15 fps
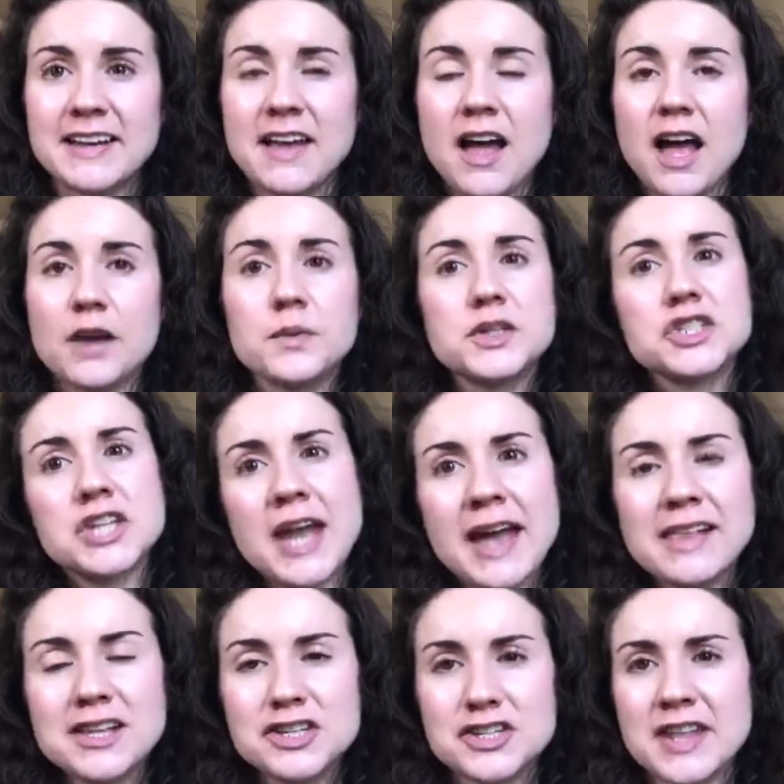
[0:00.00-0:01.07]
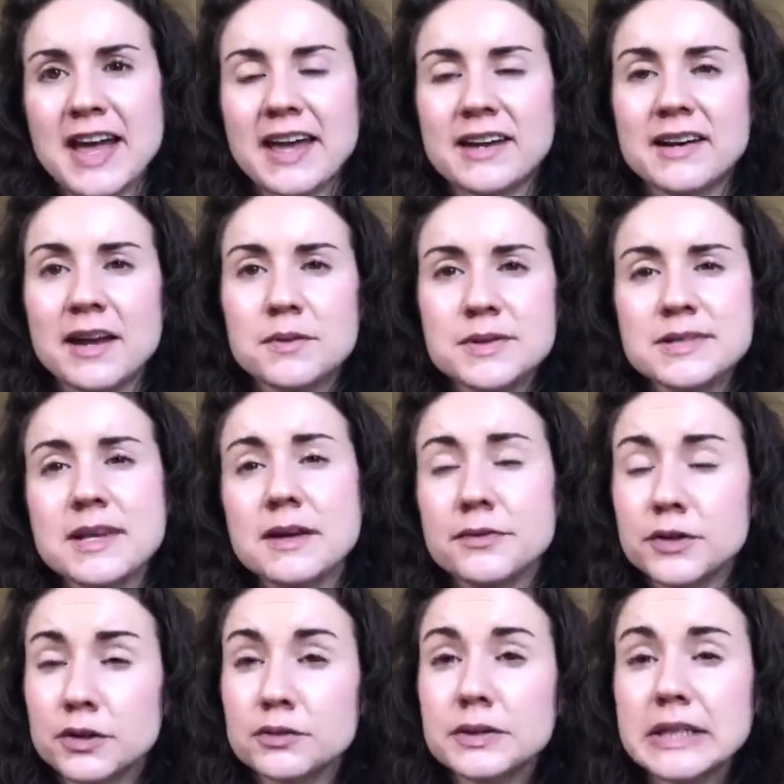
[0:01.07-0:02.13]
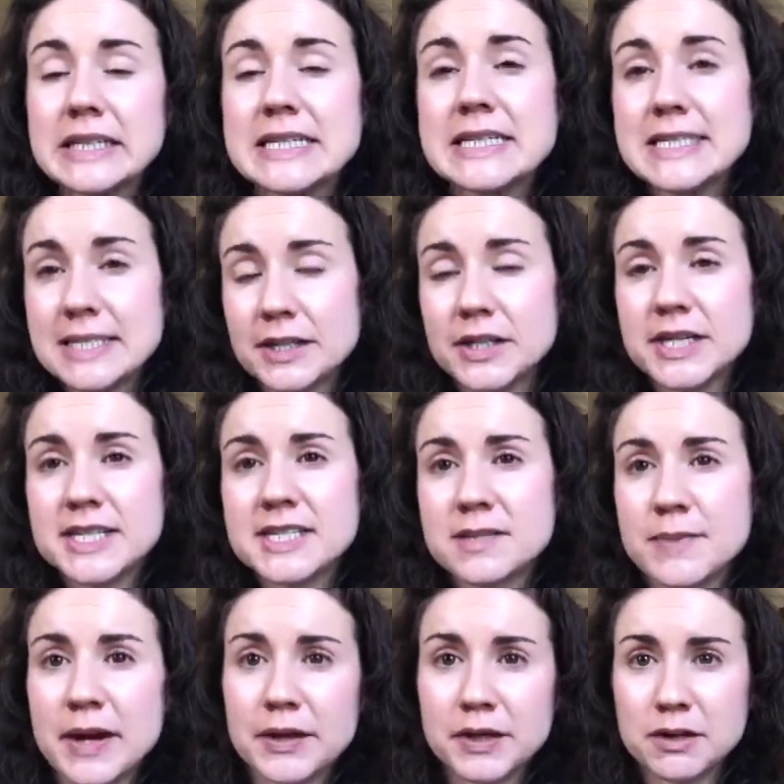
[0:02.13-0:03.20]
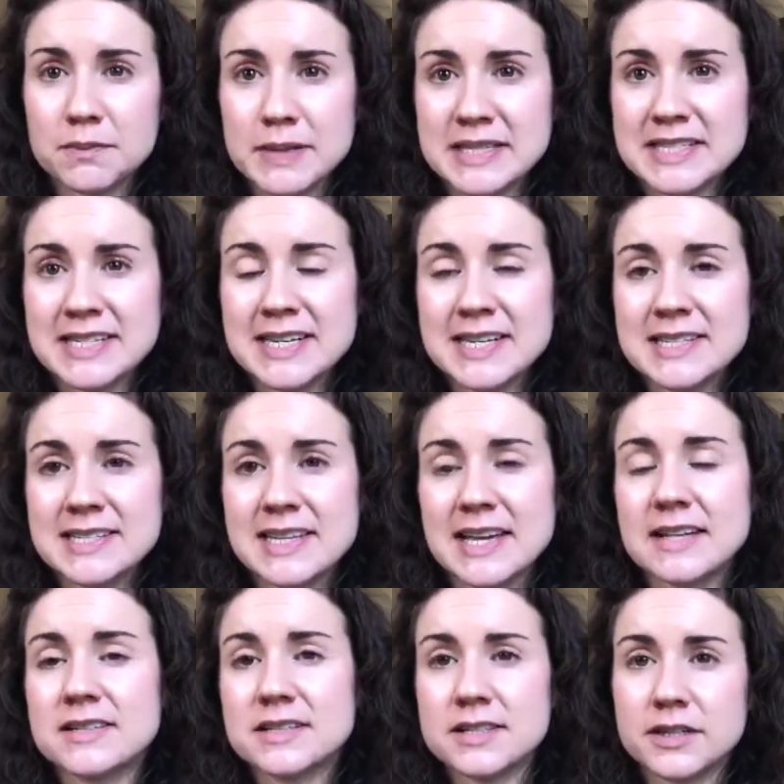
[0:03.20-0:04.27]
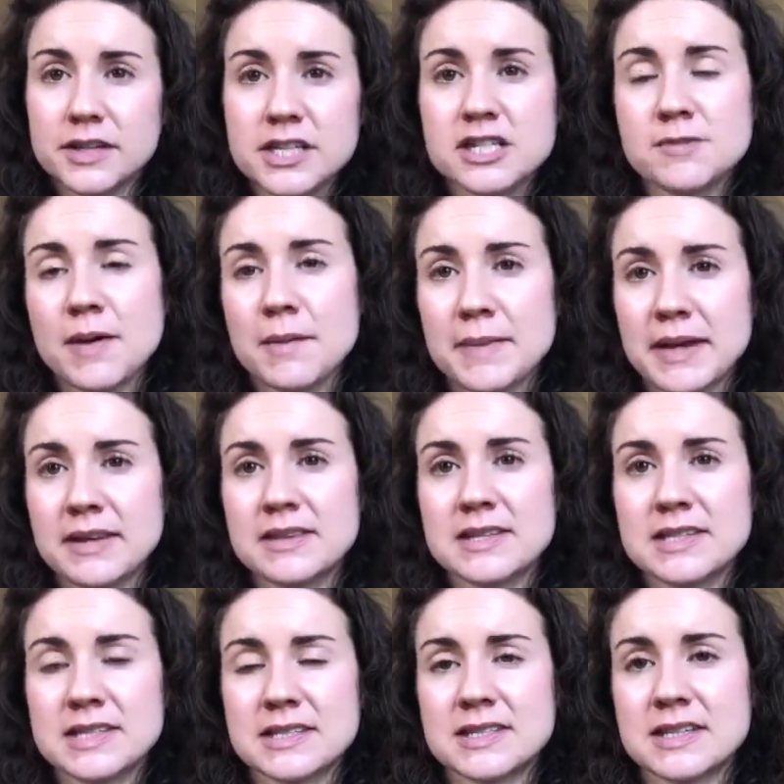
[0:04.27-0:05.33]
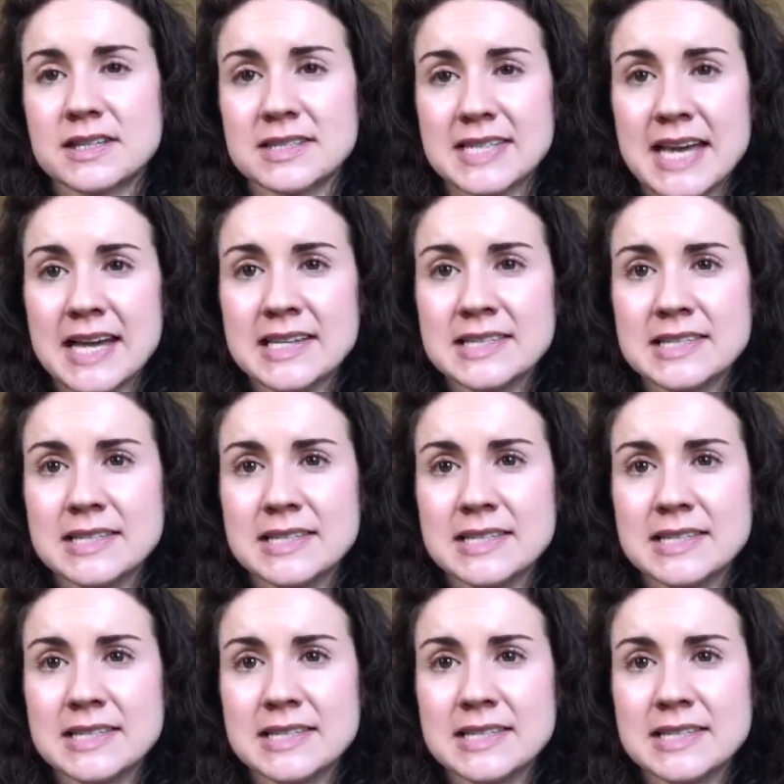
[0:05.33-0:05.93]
I would challenge that. And I would say if you're really serious about your business and serious about making this a success,